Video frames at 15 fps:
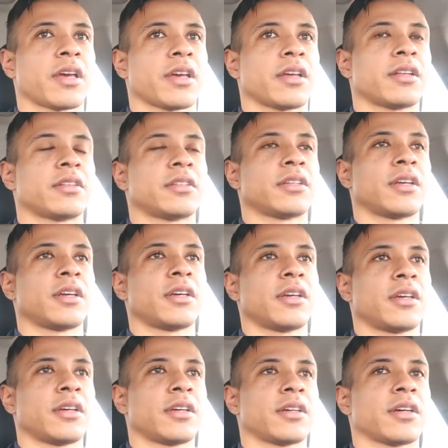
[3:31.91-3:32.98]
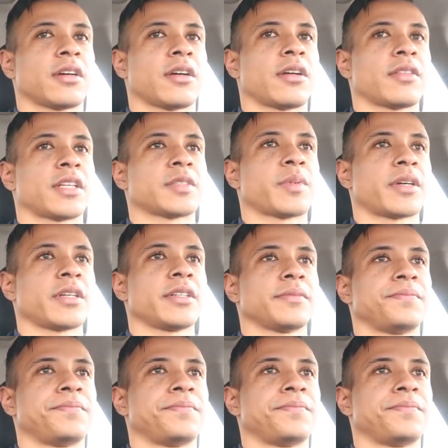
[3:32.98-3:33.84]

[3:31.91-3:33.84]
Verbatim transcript: and um, that's about it.